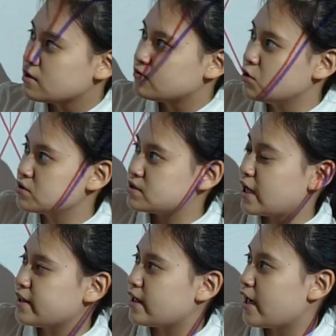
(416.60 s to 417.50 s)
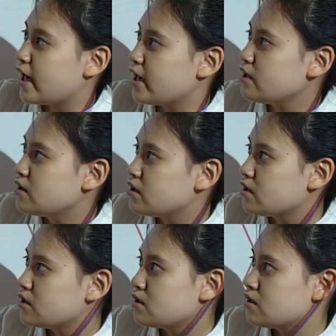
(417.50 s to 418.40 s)
note that A
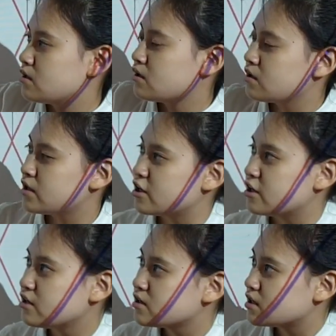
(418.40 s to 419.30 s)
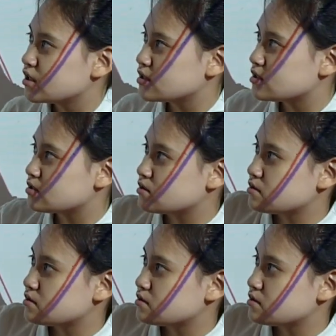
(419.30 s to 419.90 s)
here is